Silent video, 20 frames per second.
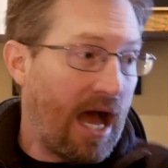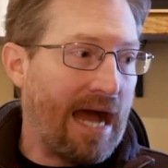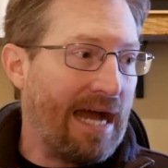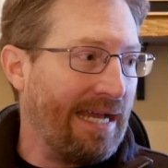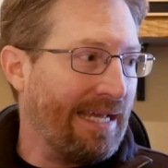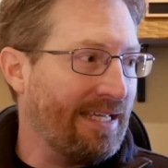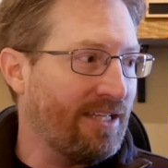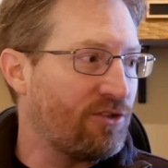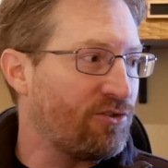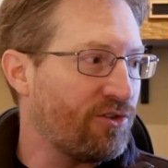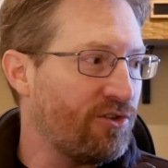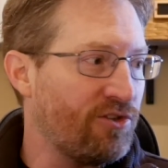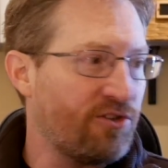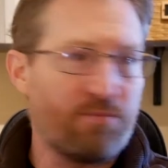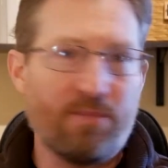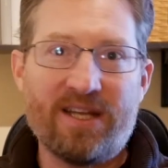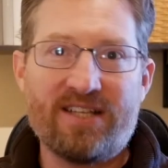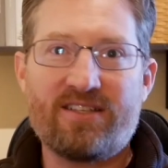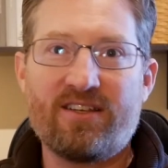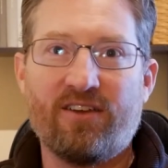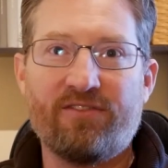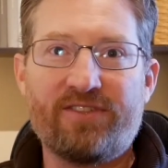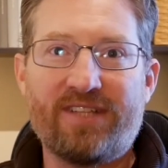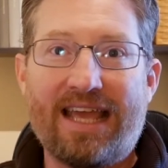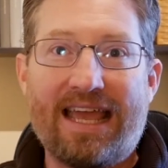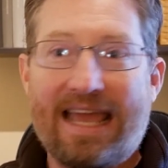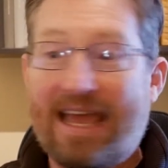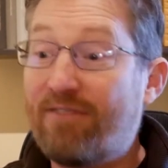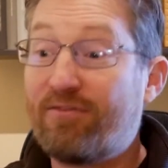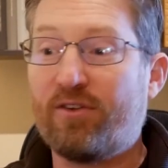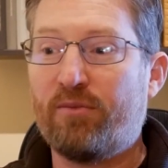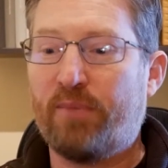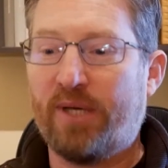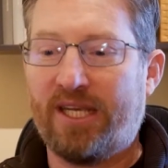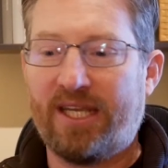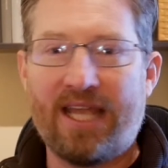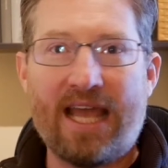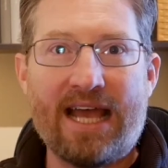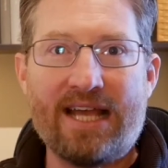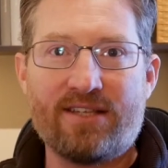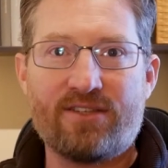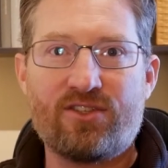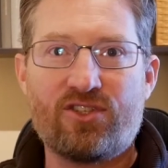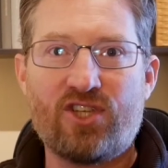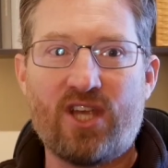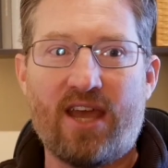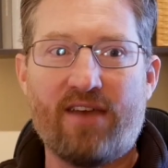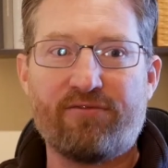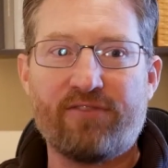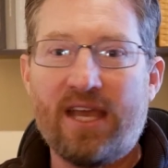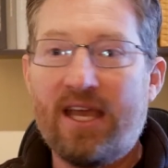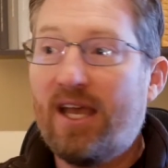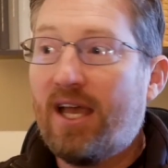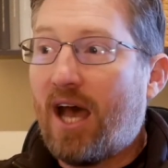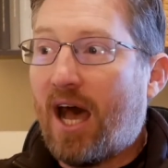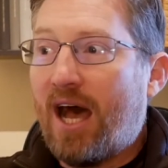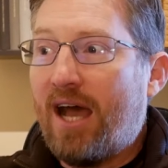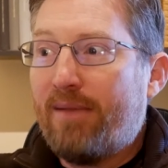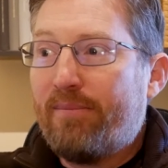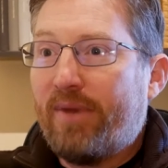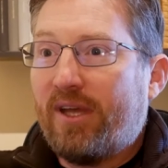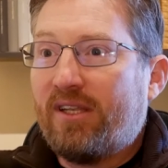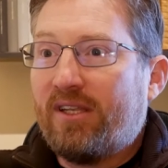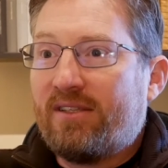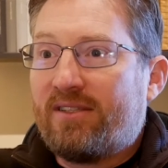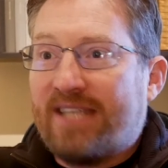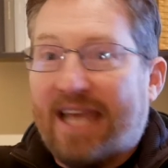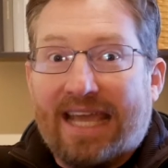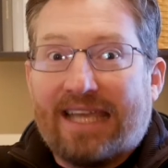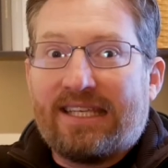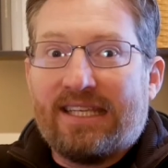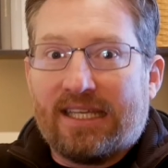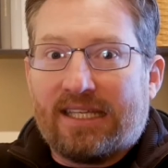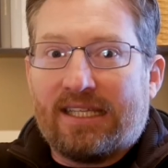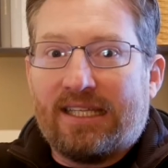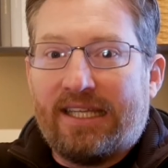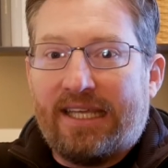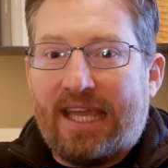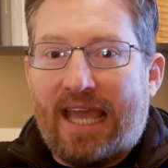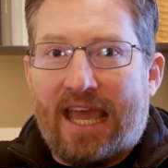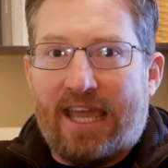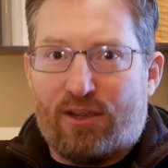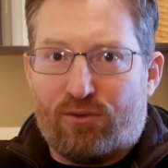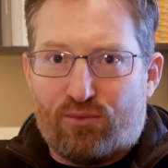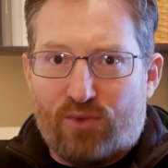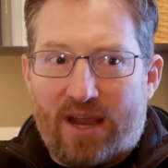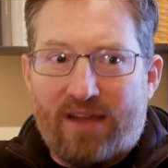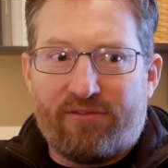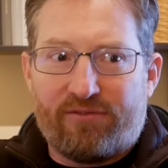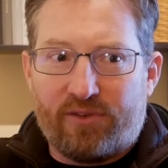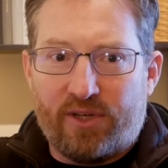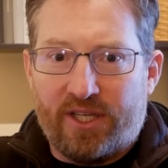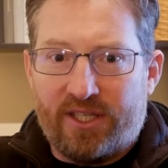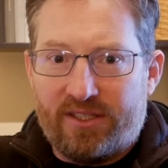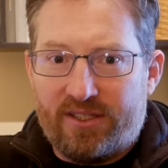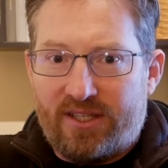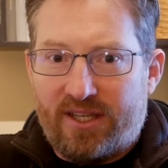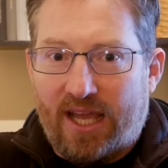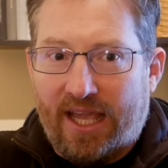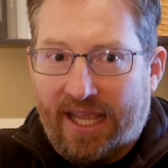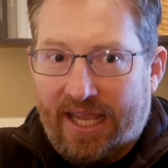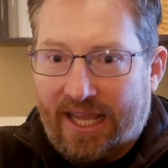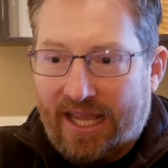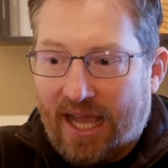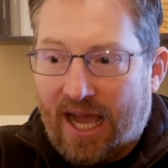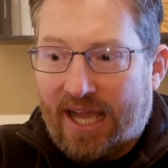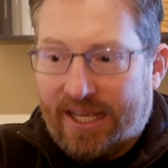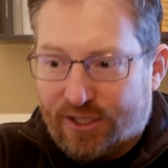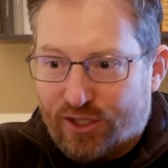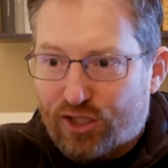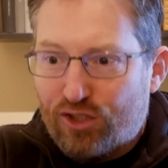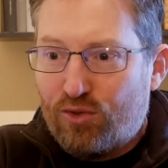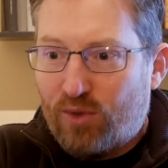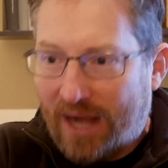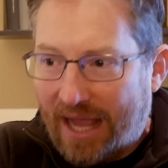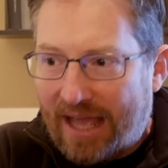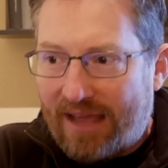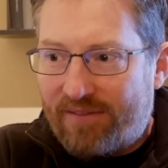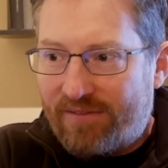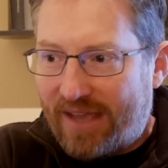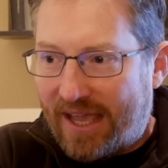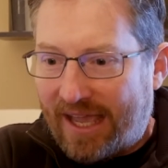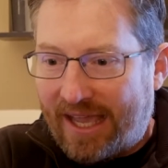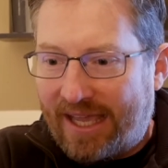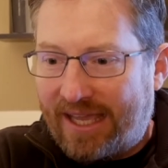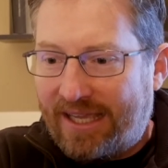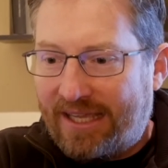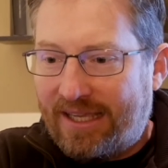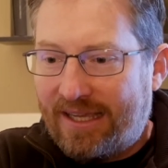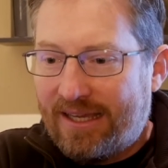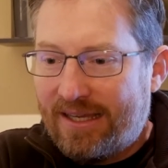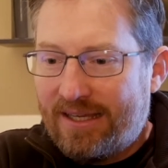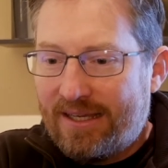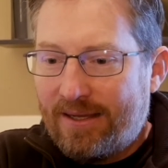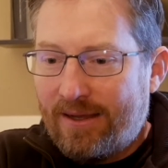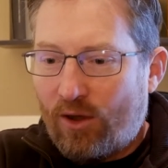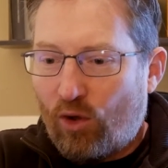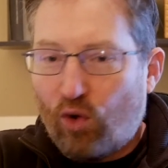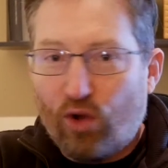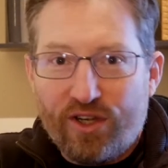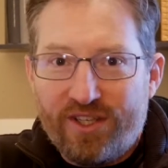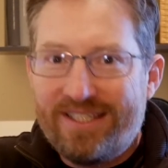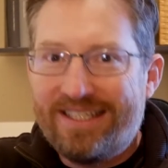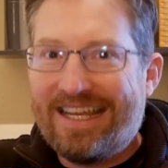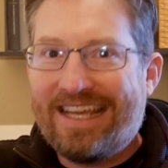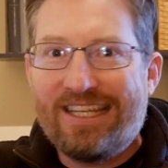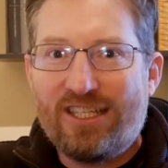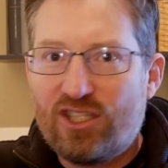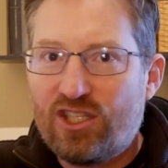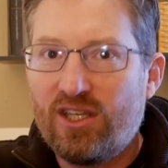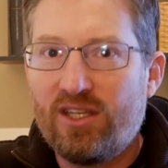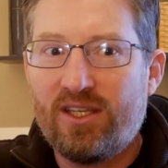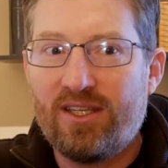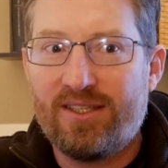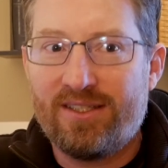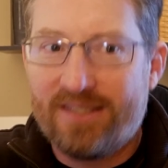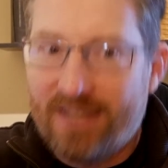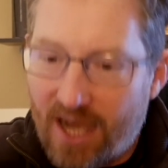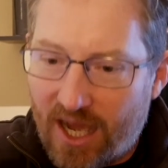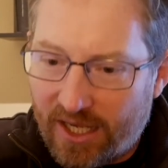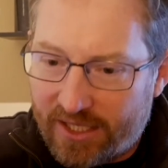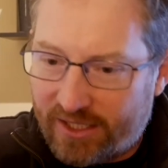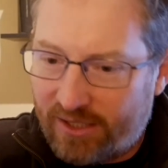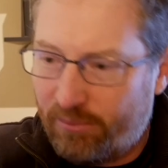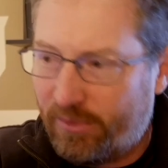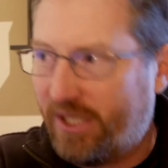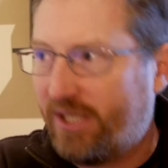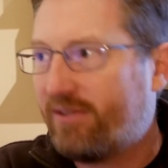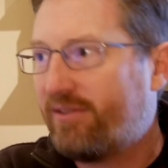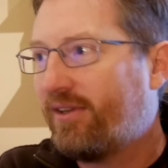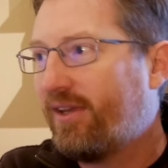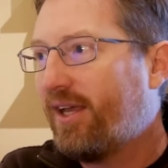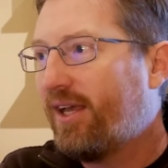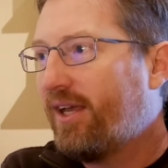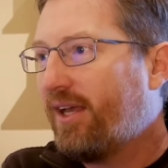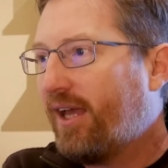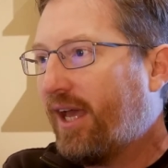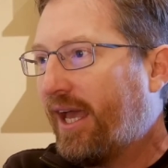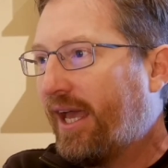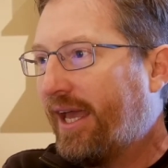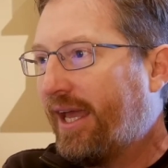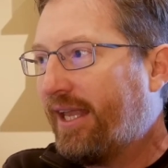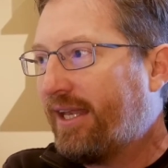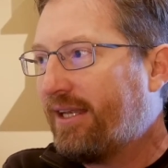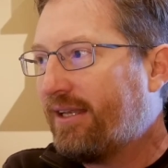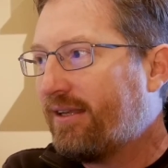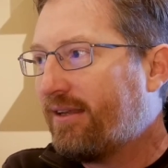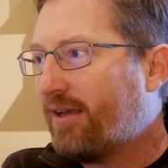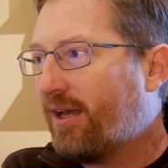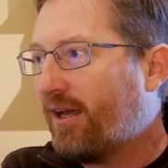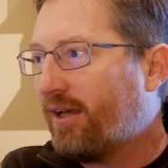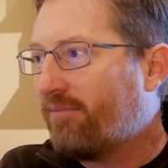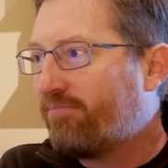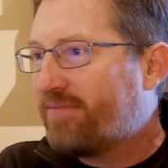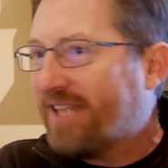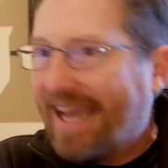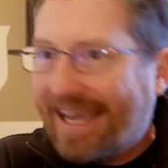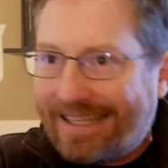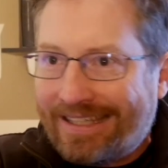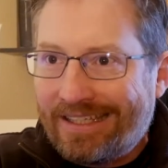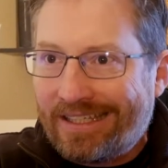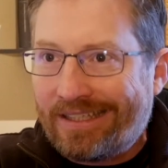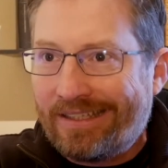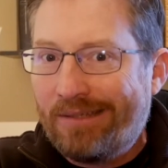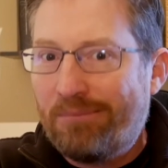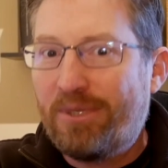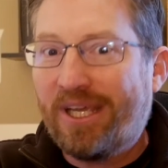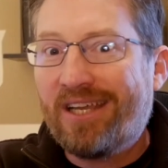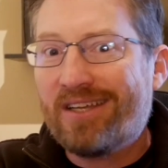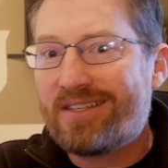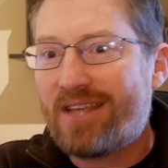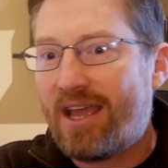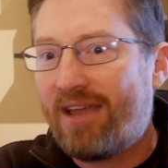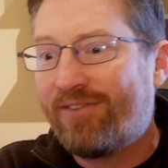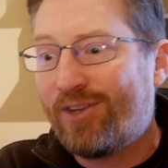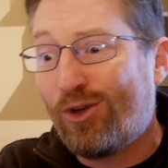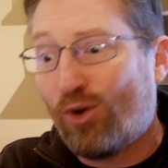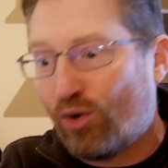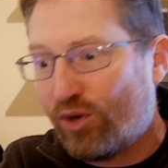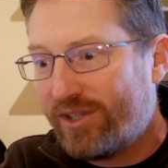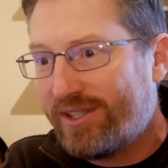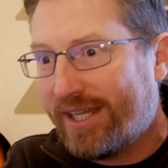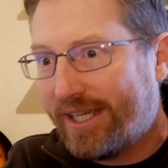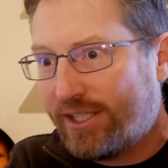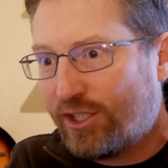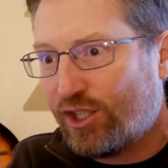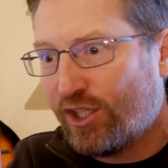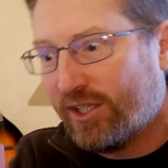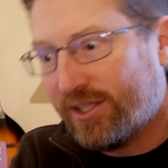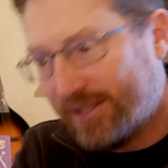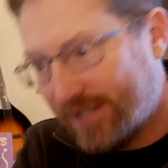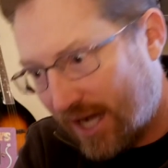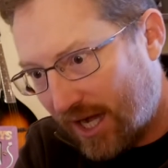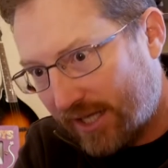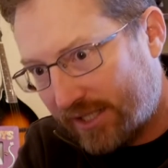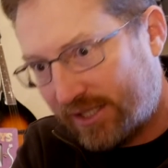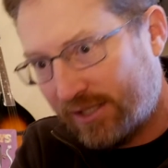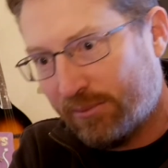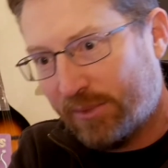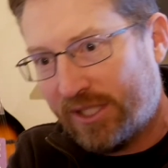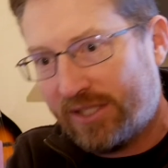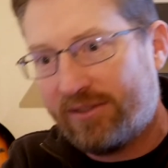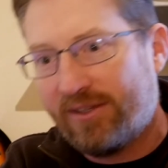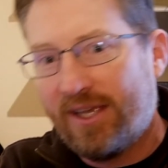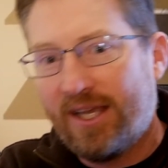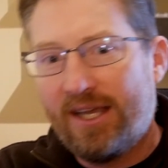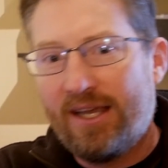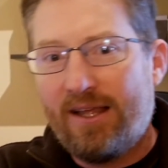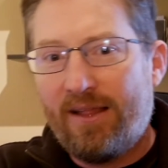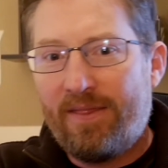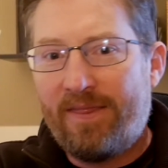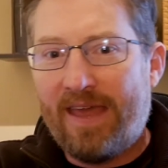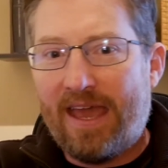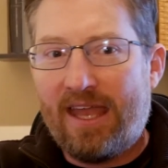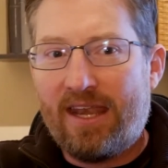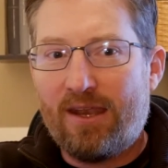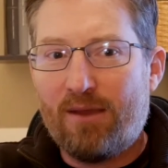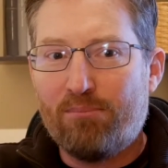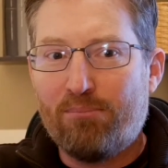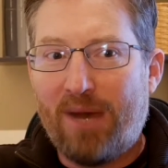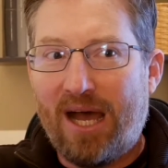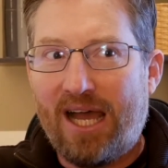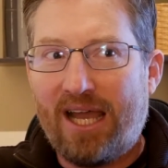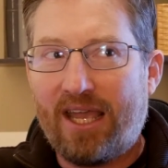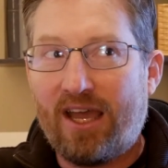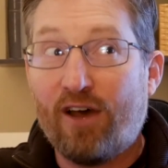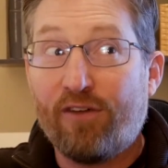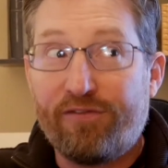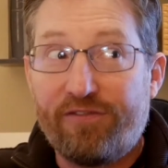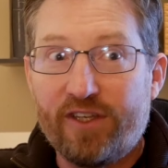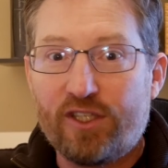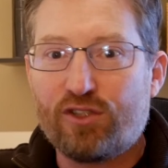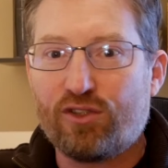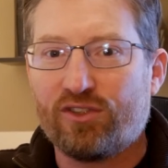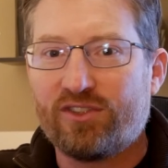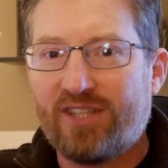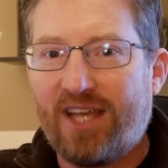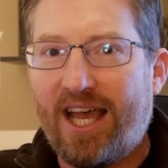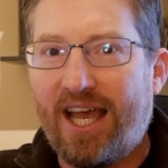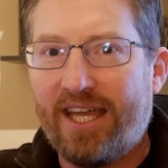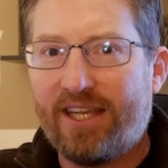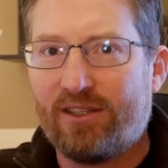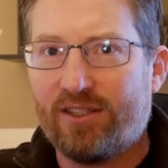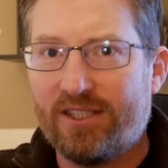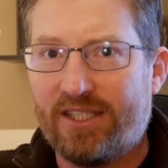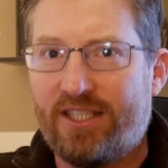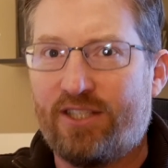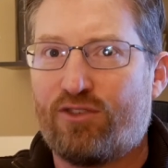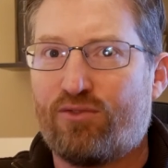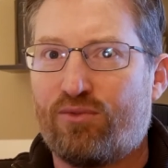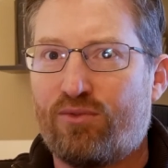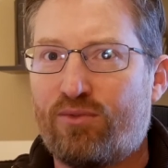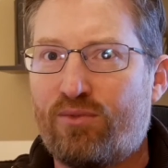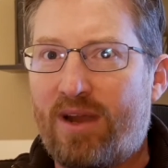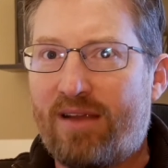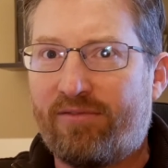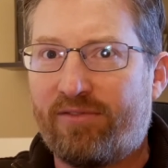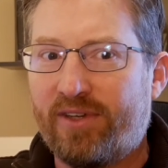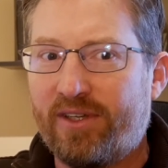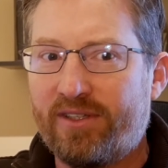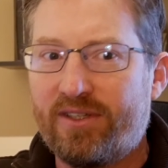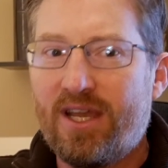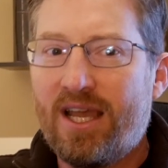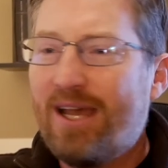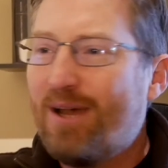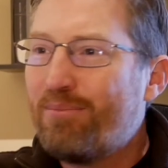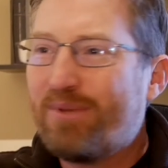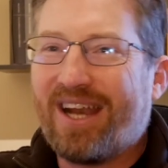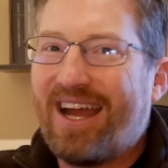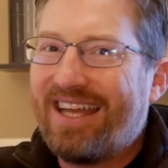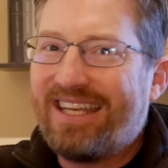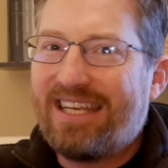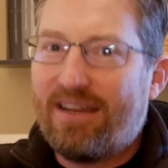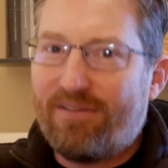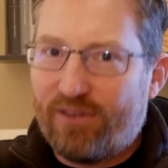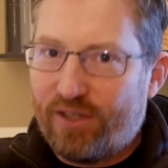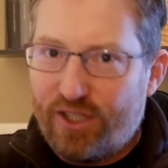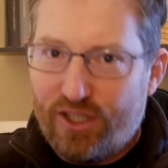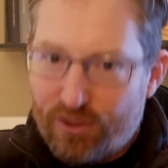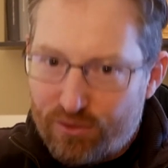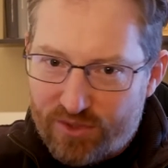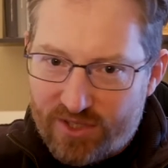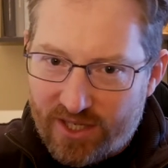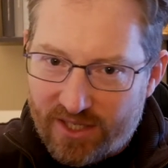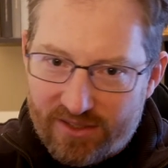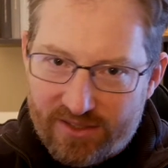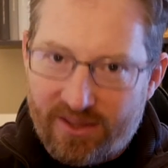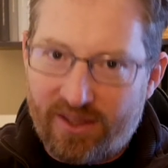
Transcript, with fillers: I introduced myself to everybody as Jeff. I'm technically a reverend. I do have a ordination document. And uh, technically, because I have an ordination document, then my official title is Reverend, but I never use it.